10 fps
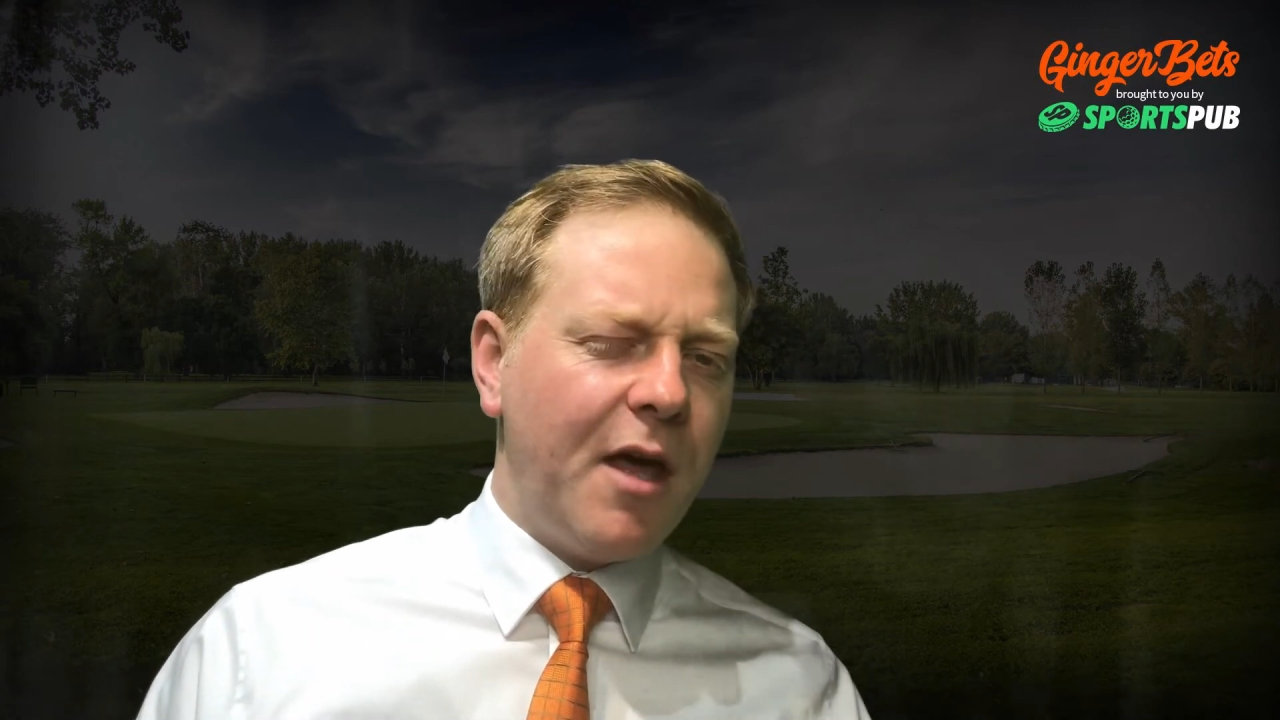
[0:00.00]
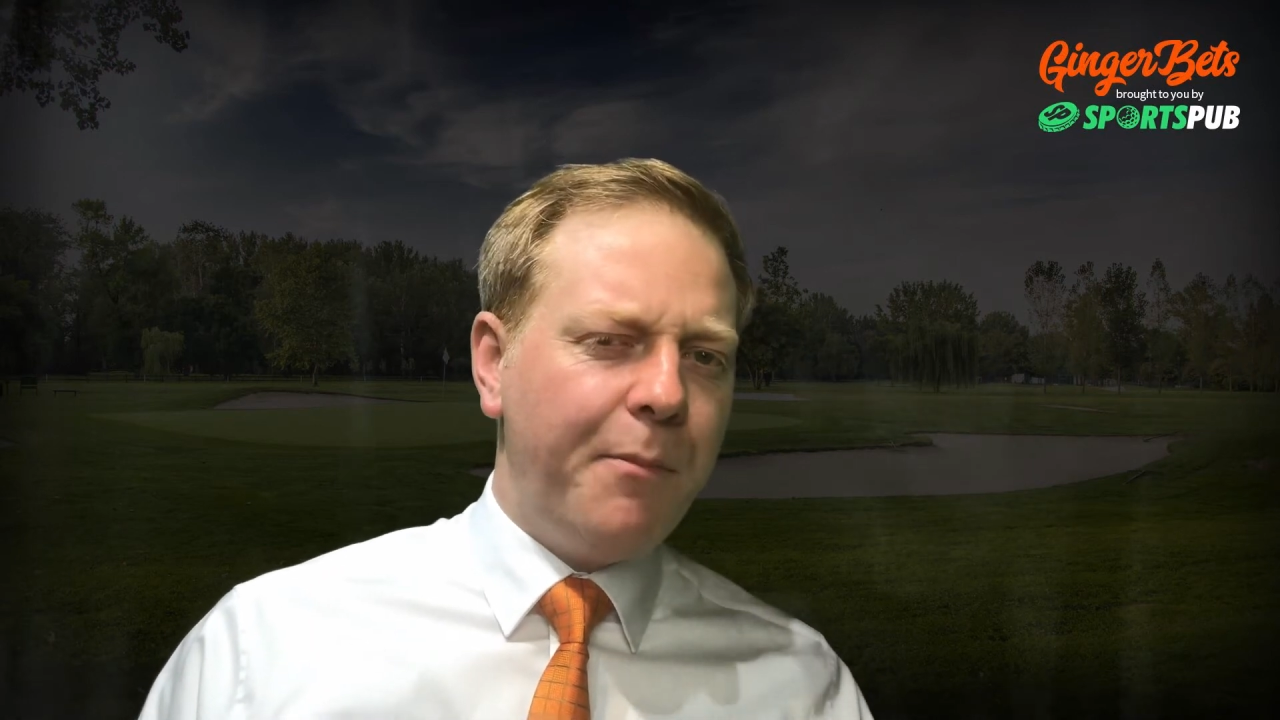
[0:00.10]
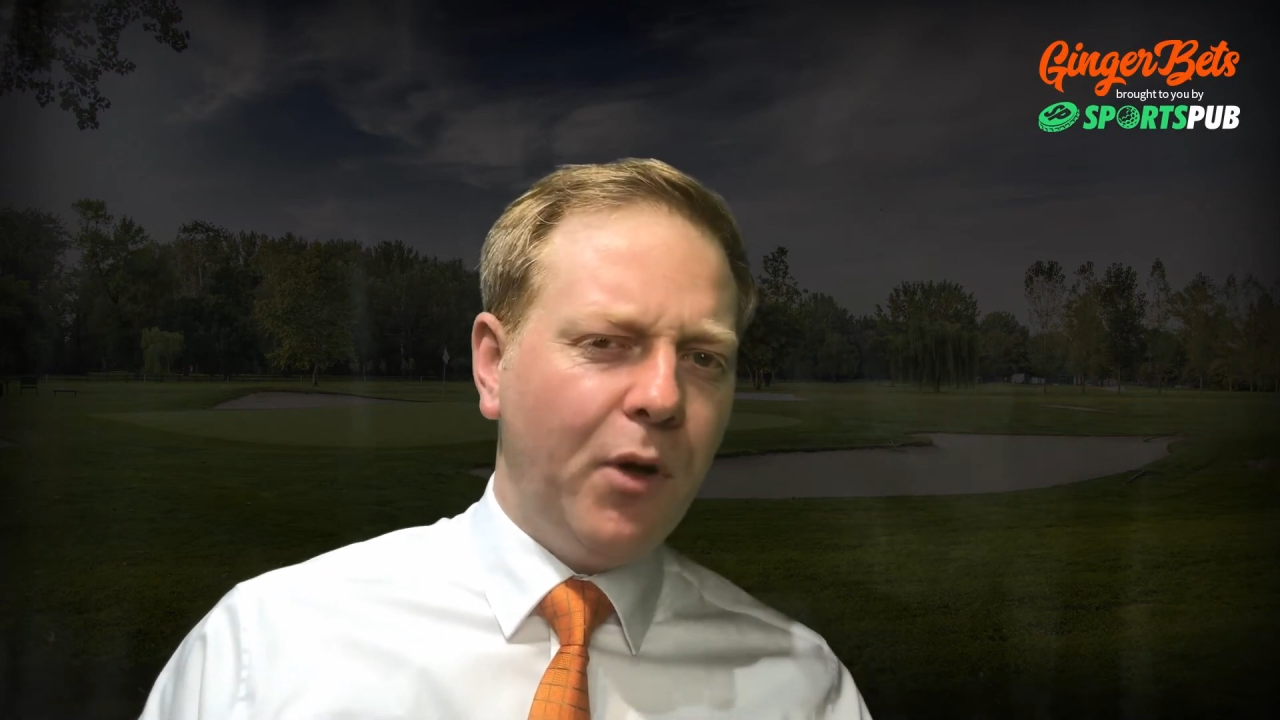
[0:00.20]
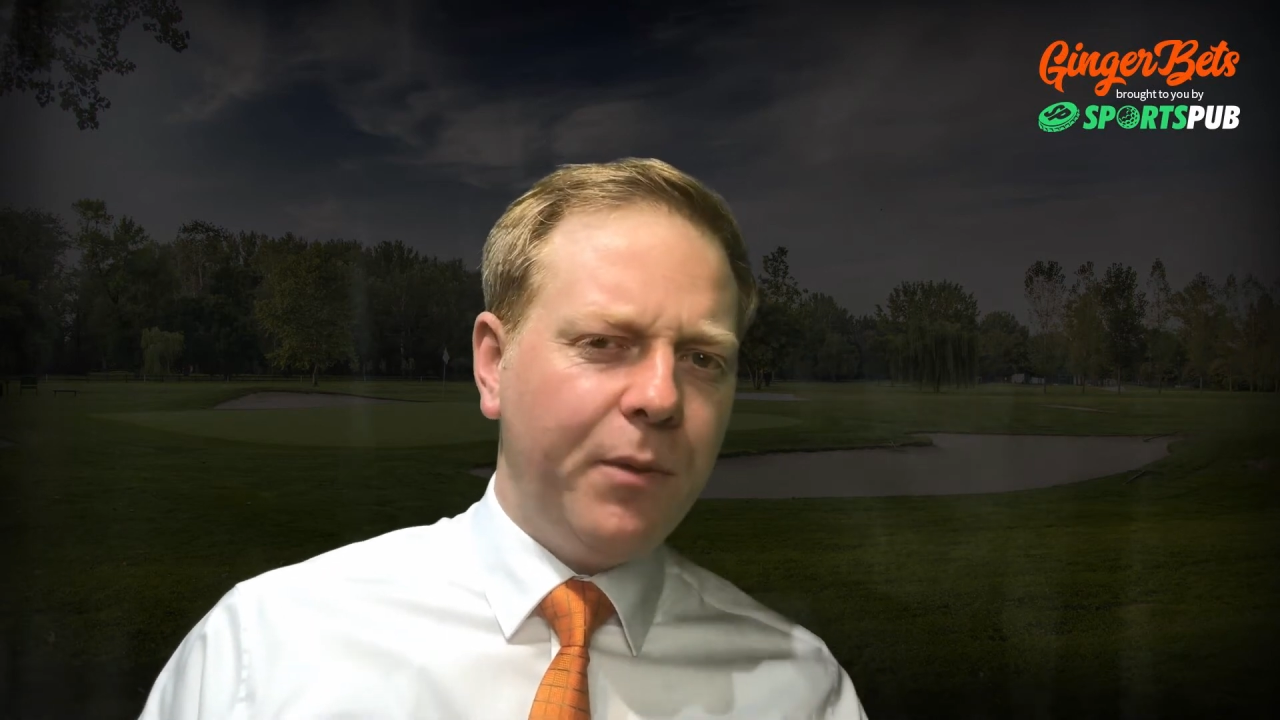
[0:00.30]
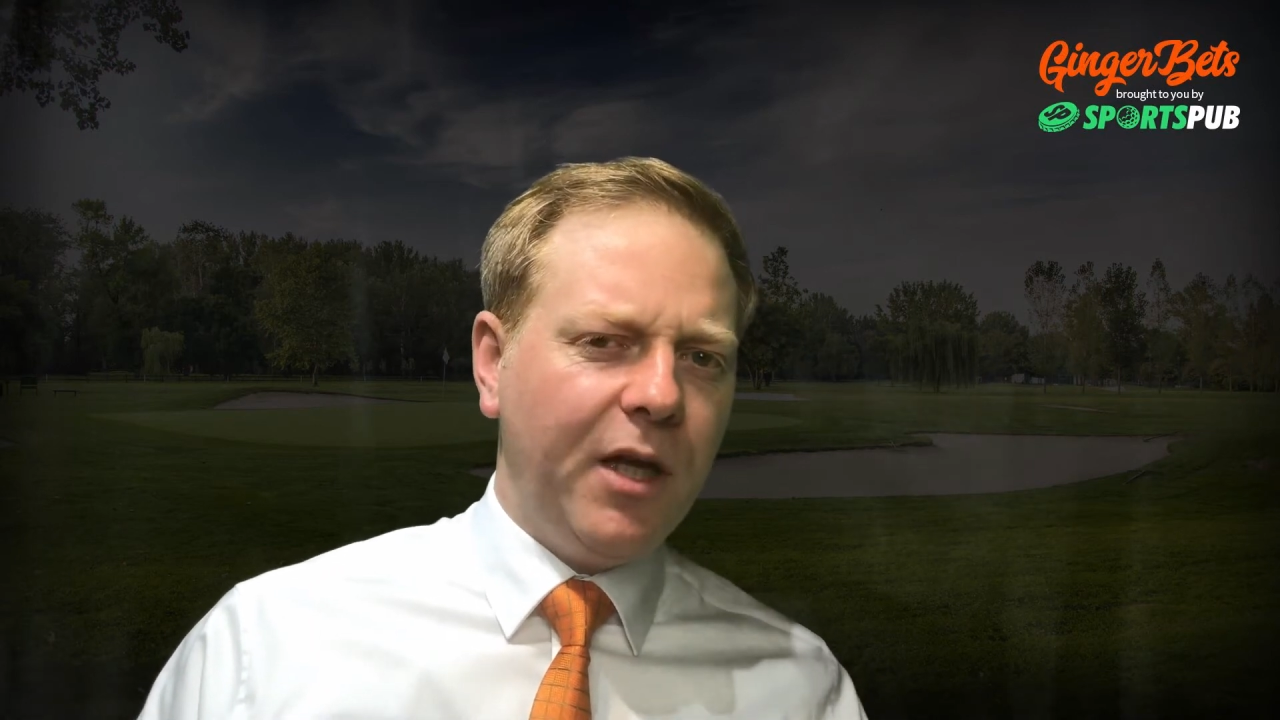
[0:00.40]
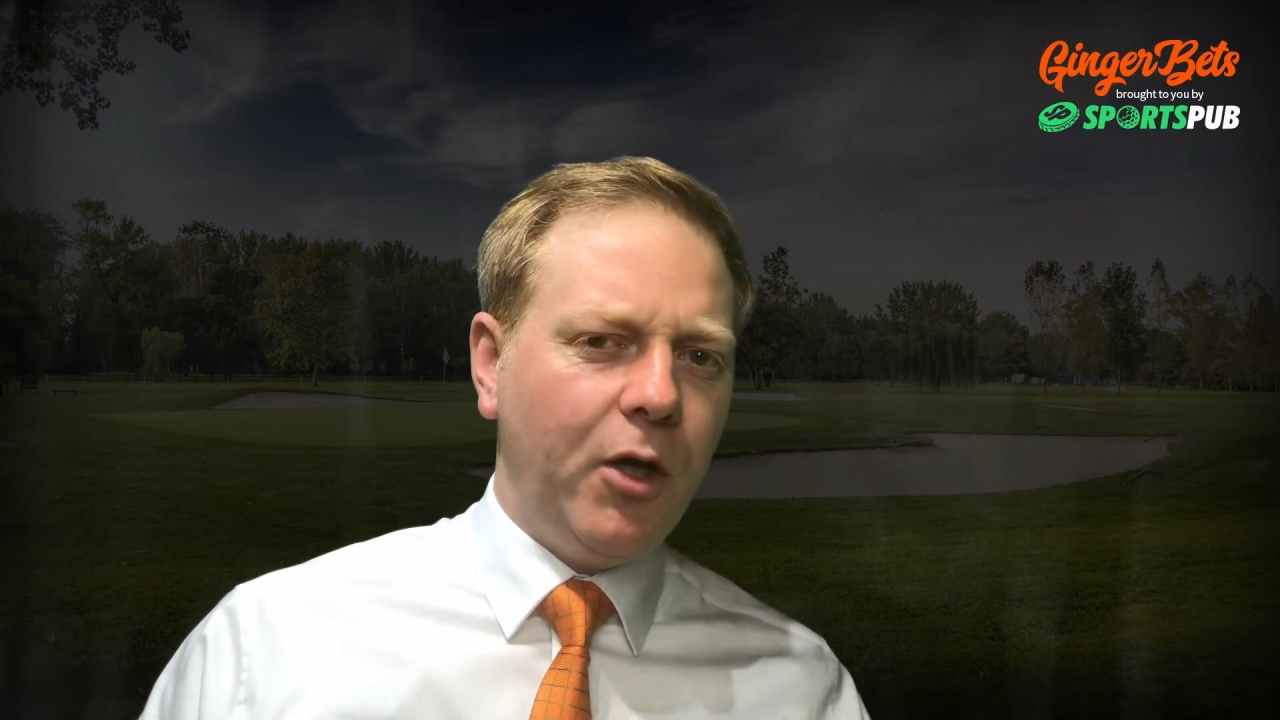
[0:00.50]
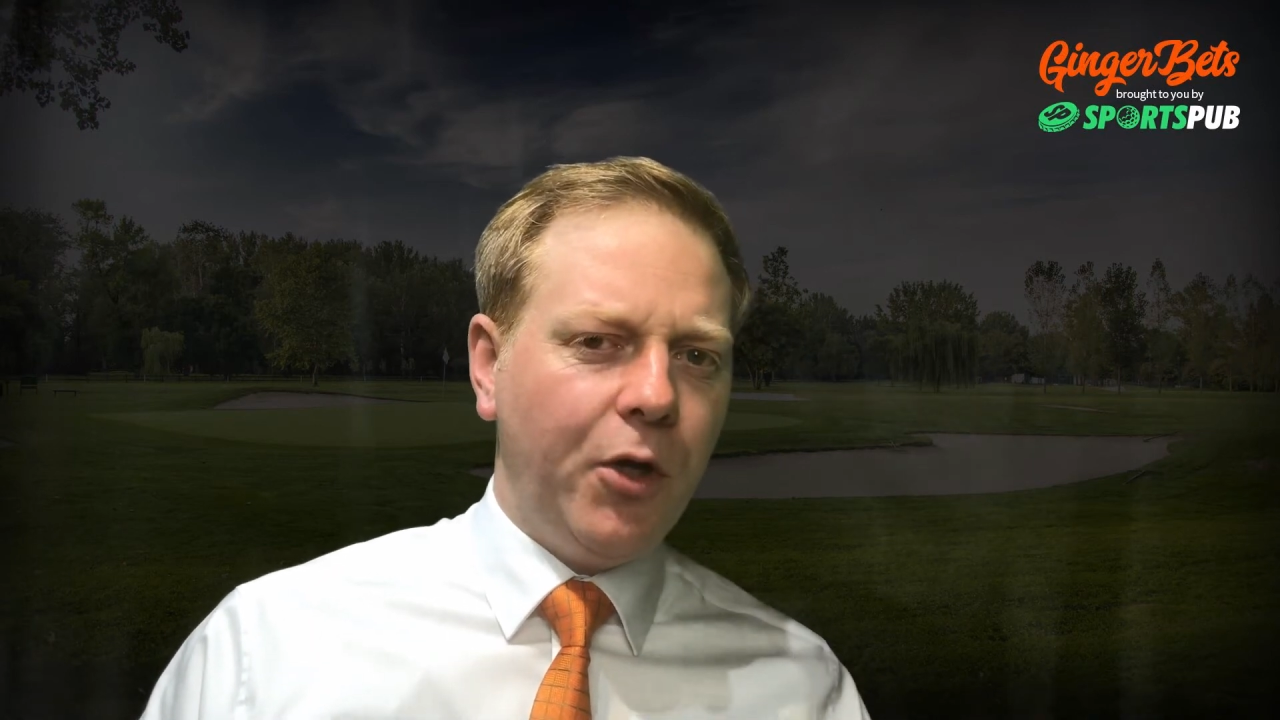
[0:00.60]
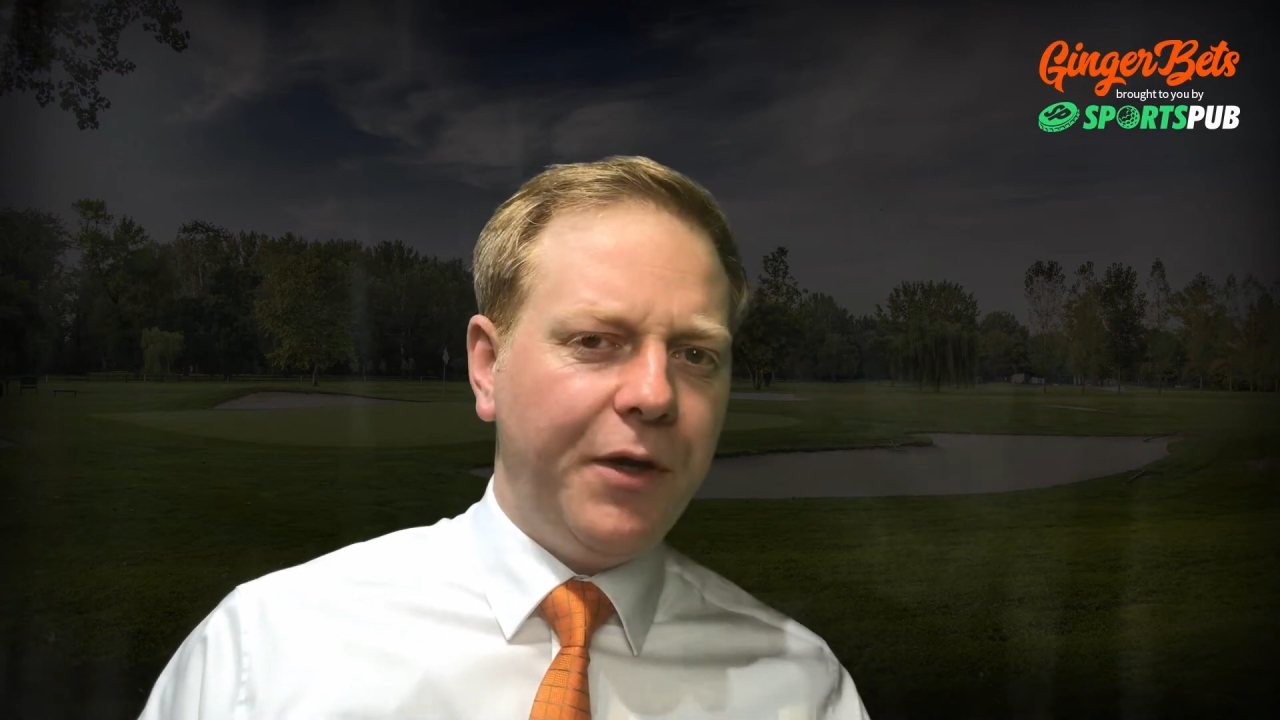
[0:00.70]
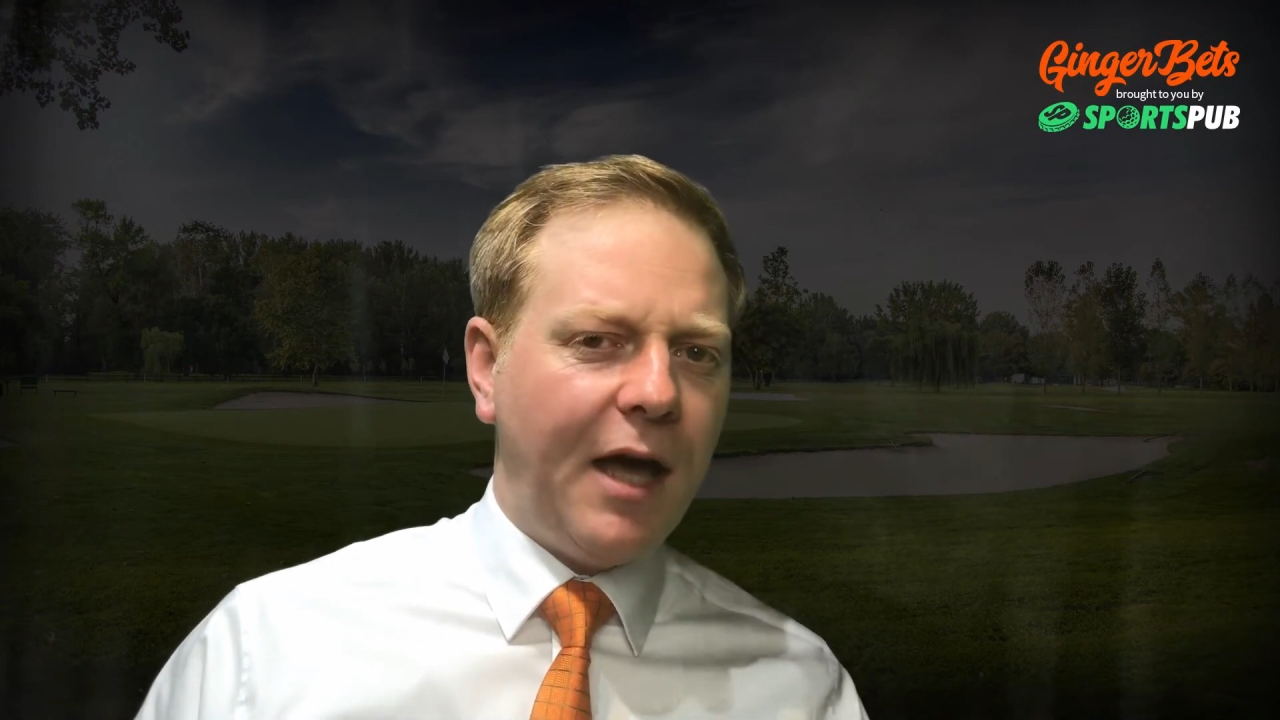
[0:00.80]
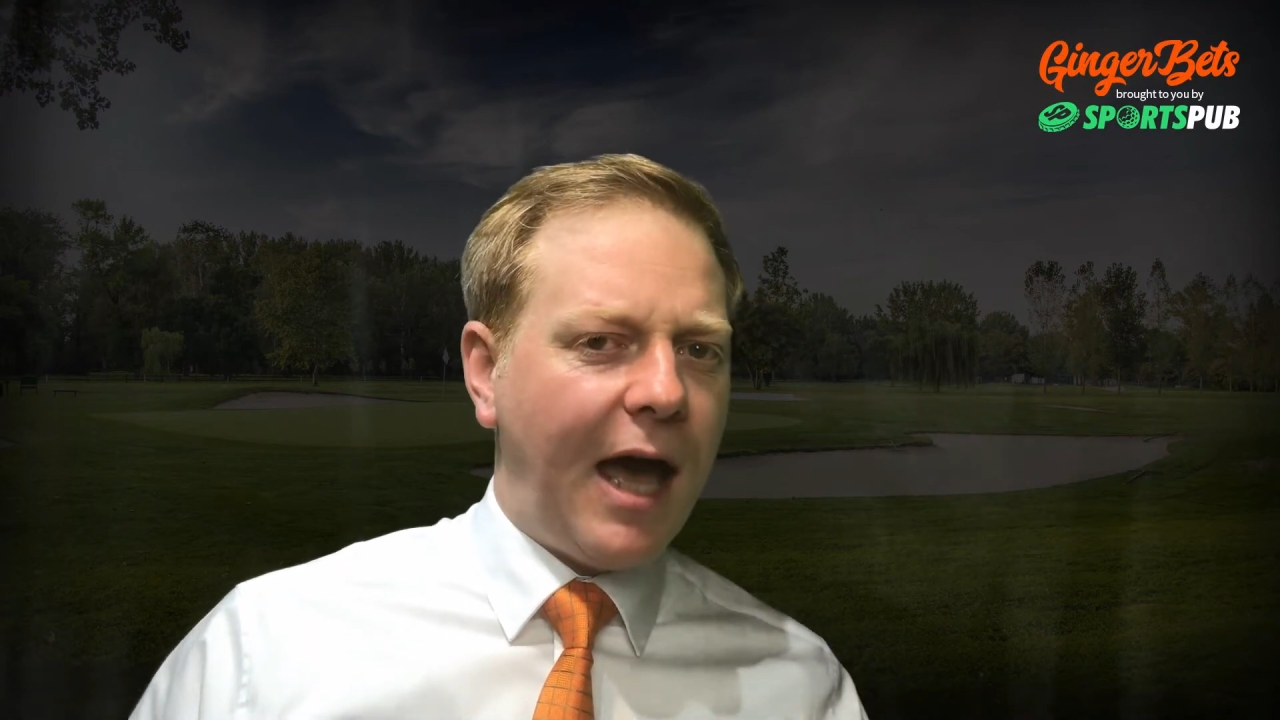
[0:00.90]
they're bubbling
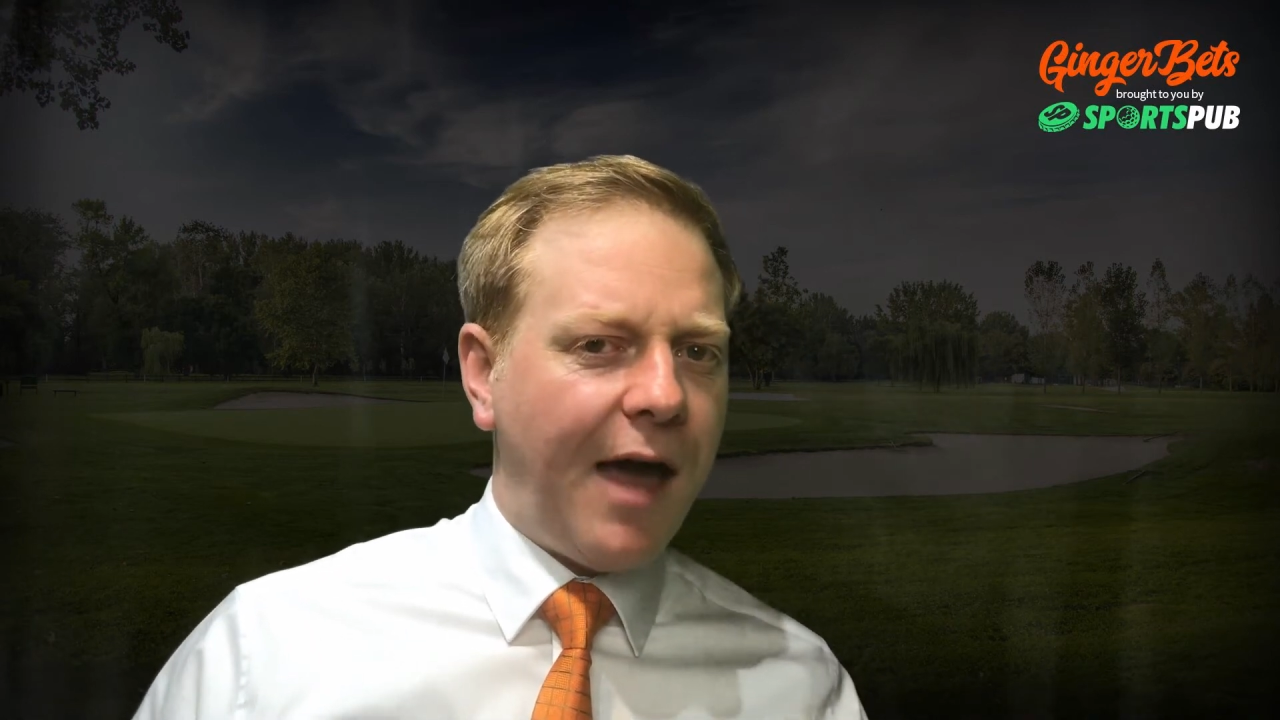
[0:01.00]
under